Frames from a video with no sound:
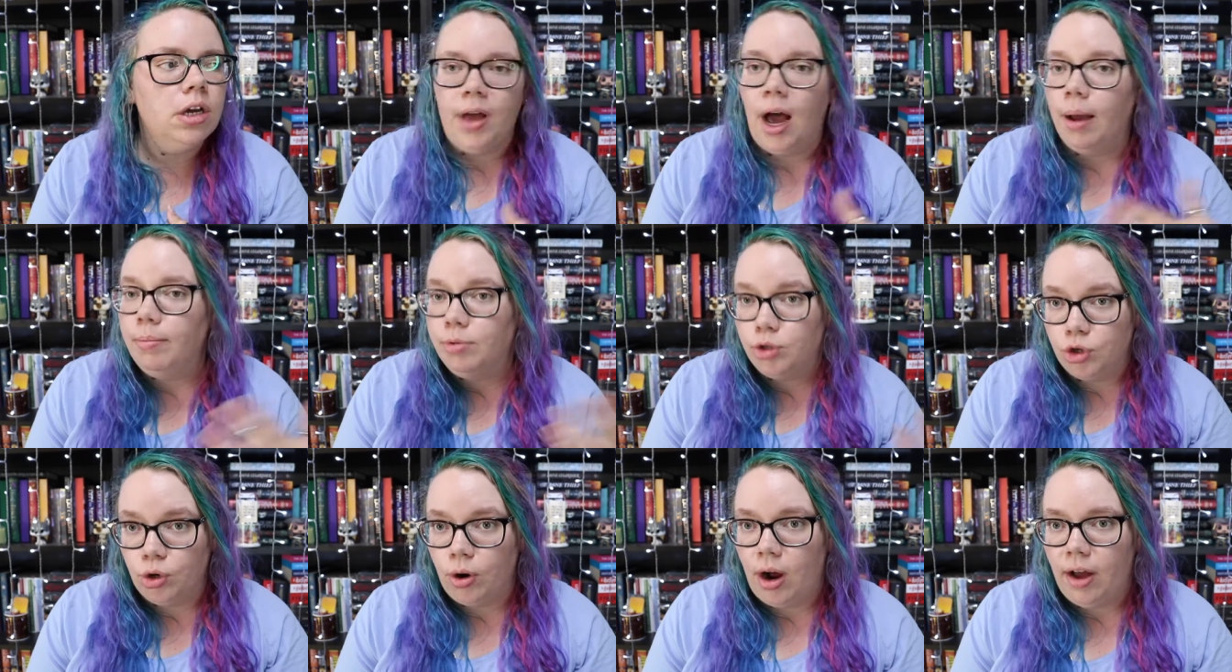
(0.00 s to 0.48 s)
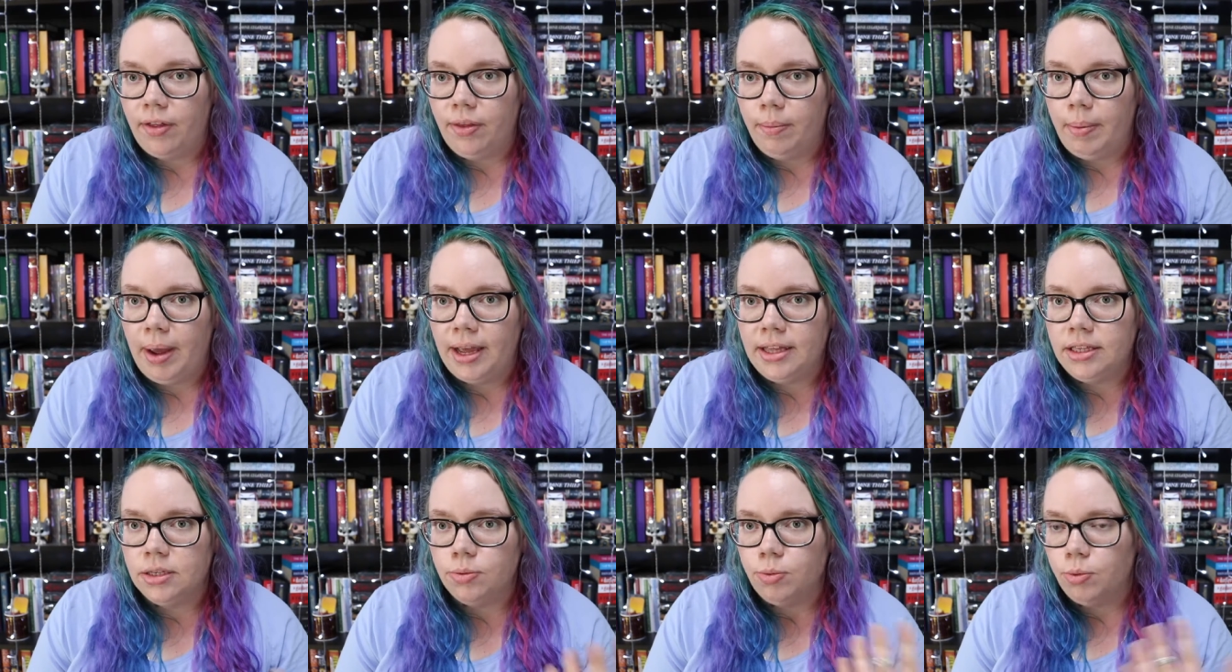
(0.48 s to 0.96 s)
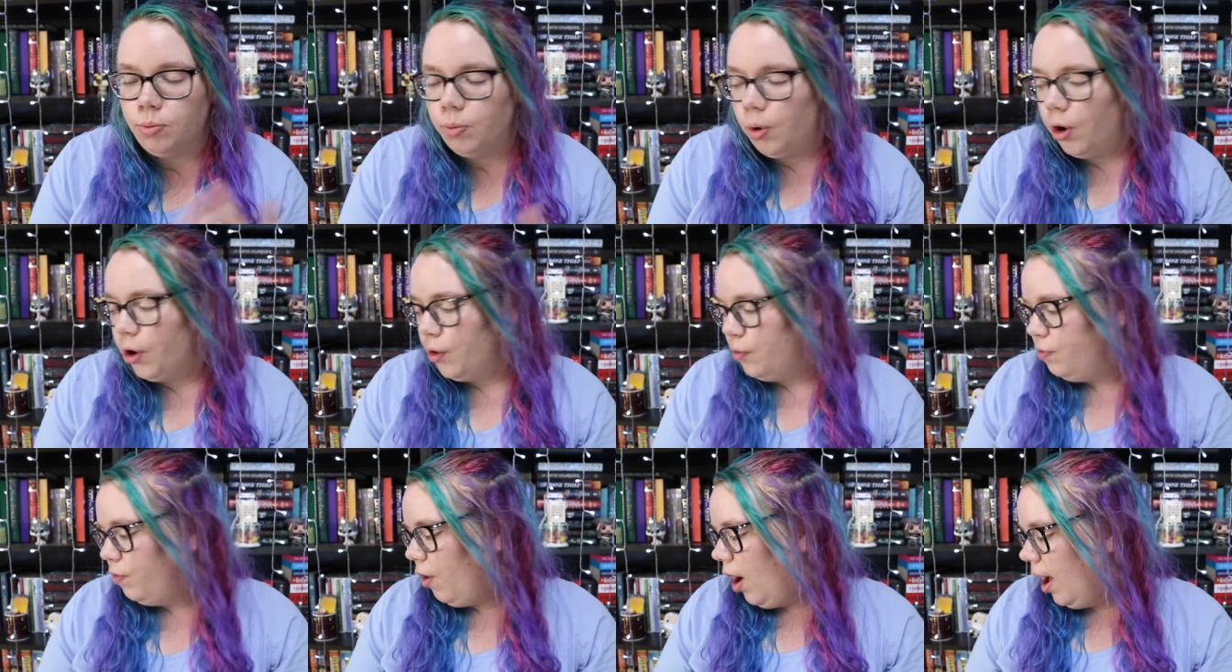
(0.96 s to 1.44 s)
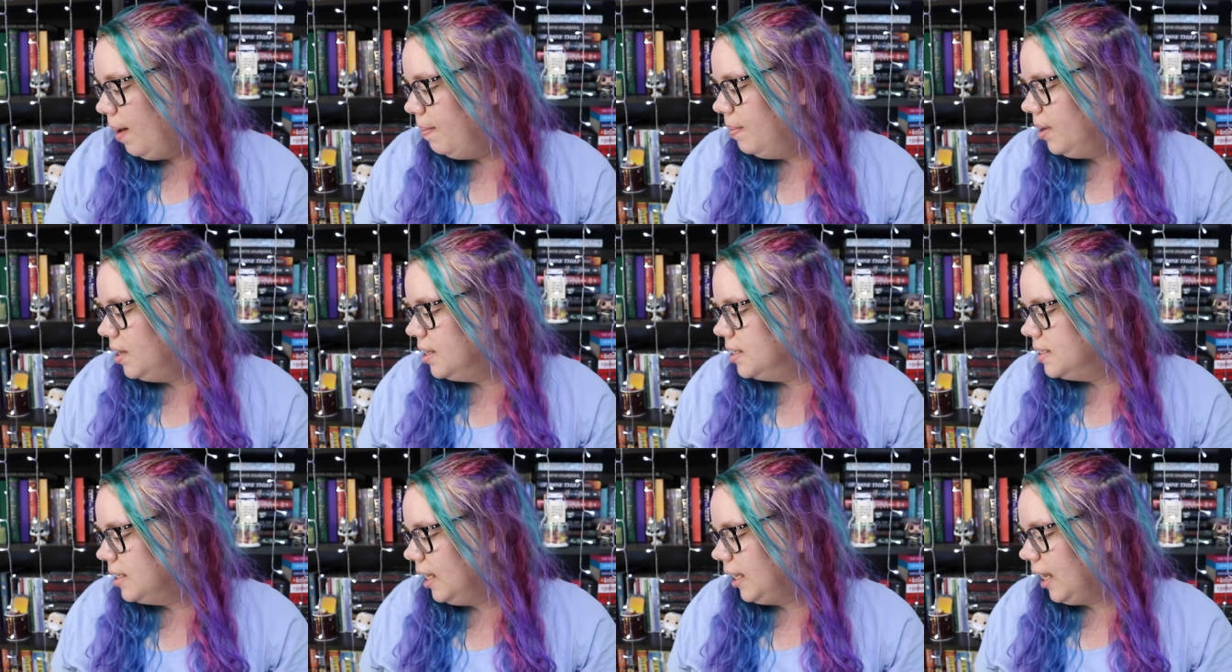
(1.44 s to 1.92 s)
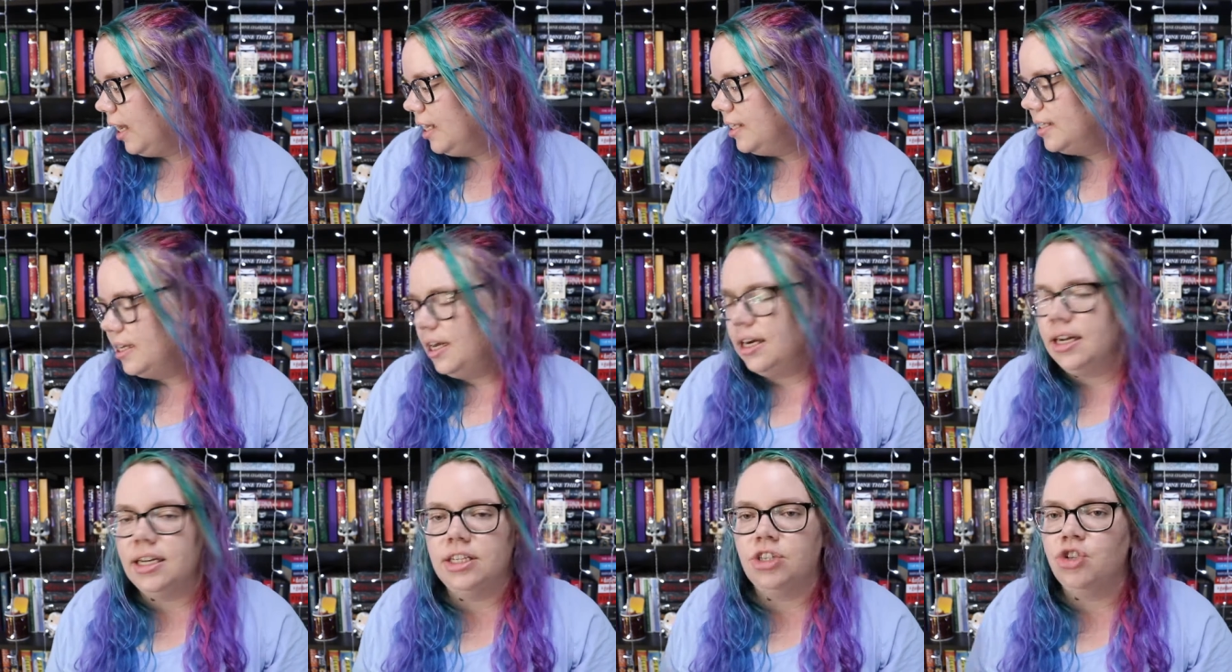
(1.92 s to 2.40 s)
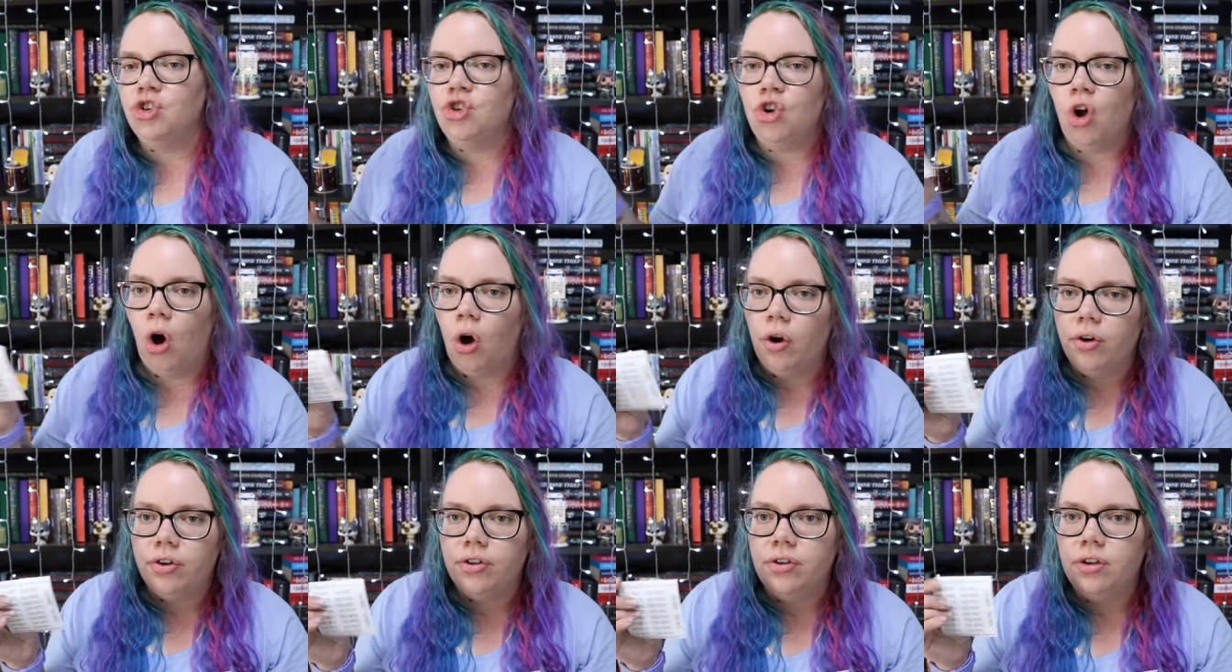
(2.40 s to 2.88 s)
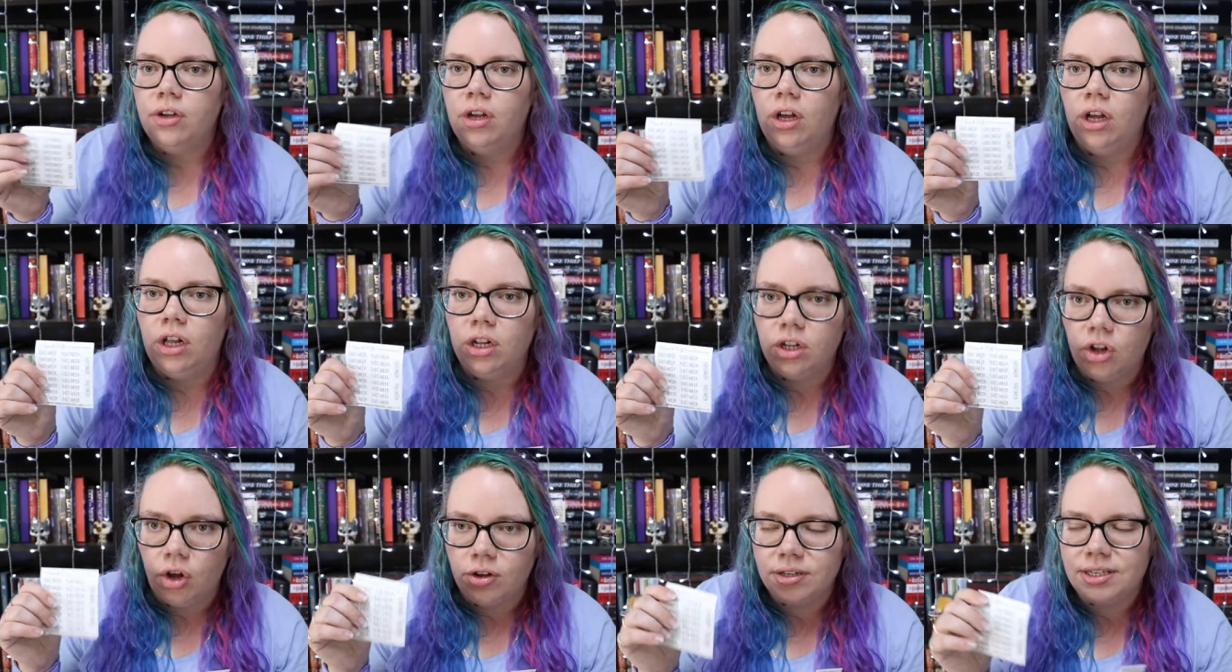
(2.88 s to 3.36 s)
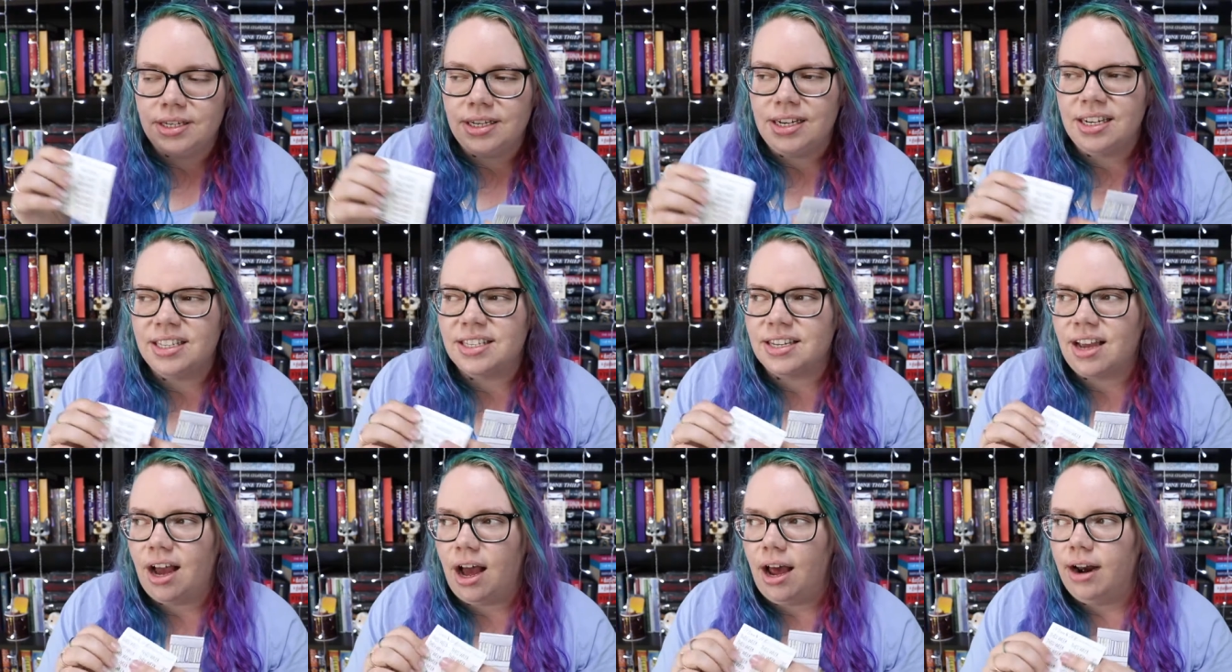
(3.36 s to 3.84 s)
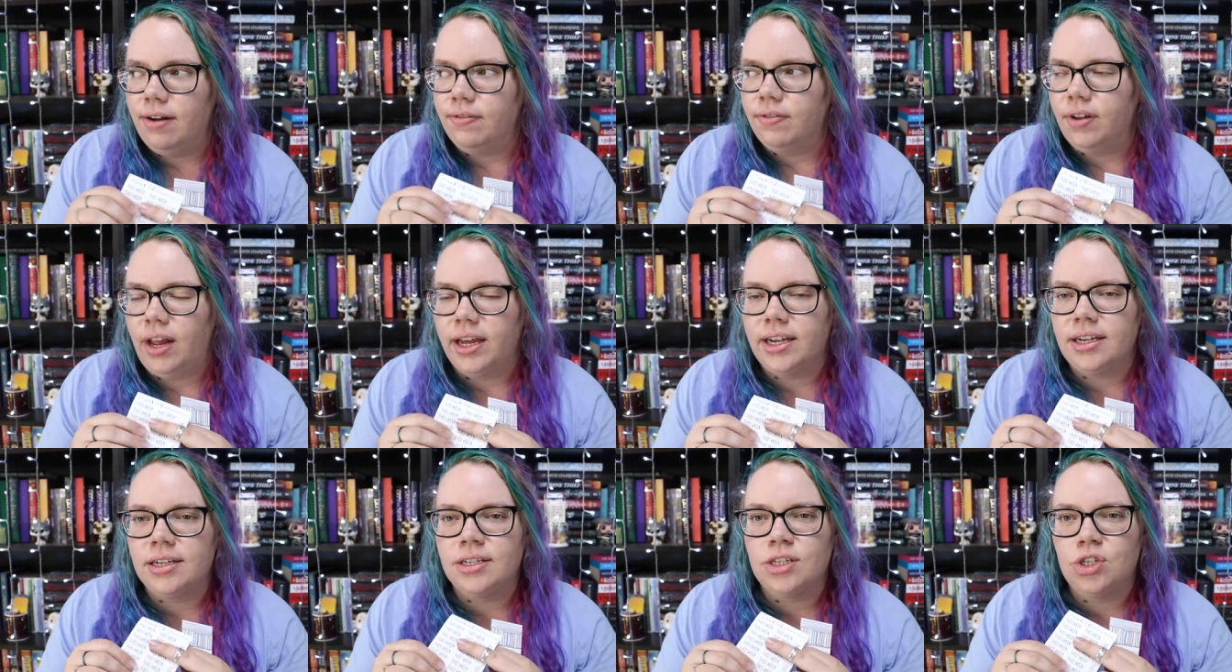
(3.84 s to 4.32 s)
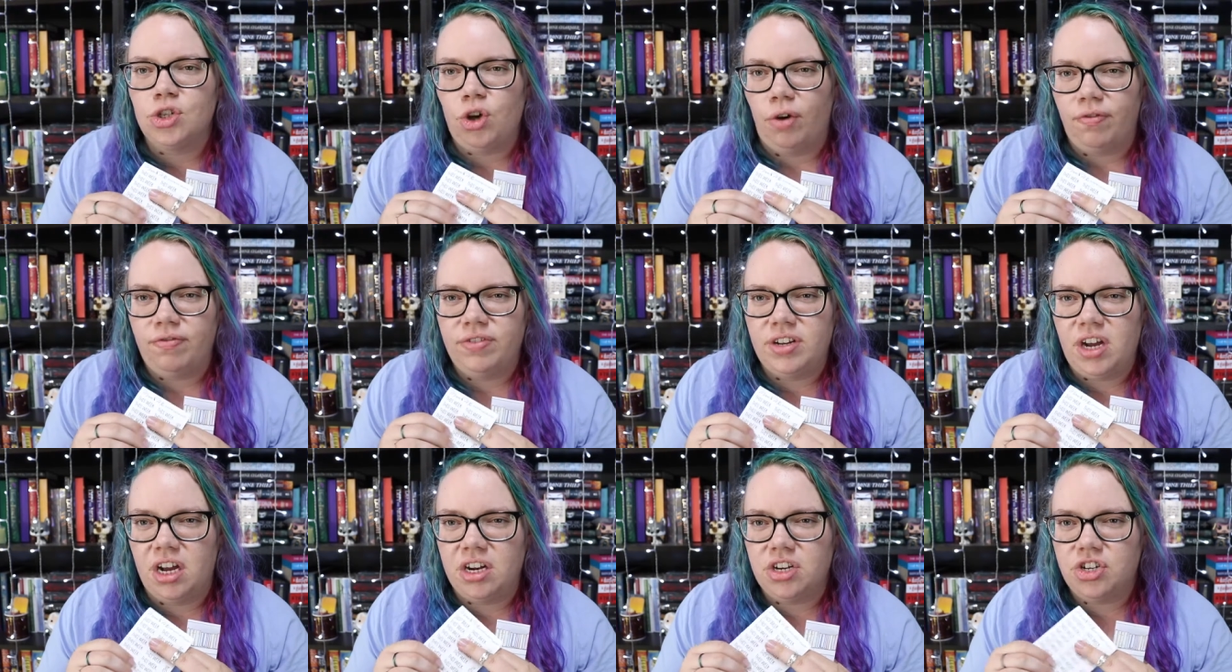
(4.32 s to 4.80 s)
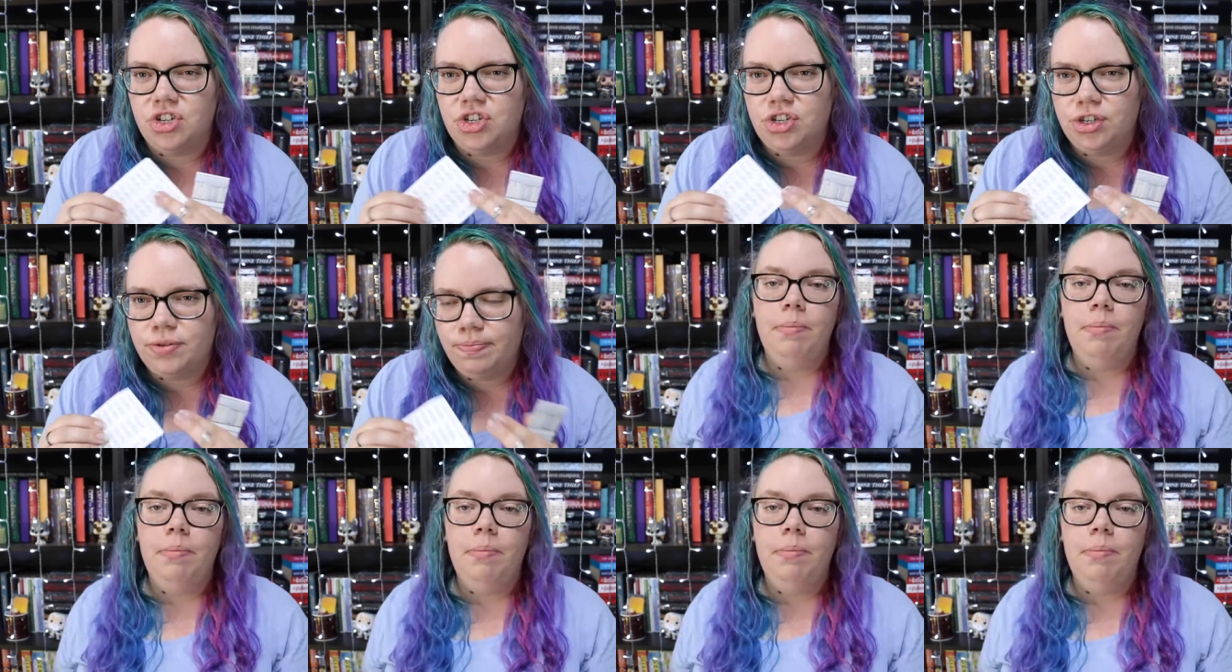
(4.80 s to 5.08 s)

I'm sure other pens would work fine because like I said, it's not glossy. It's kind of like soft touch.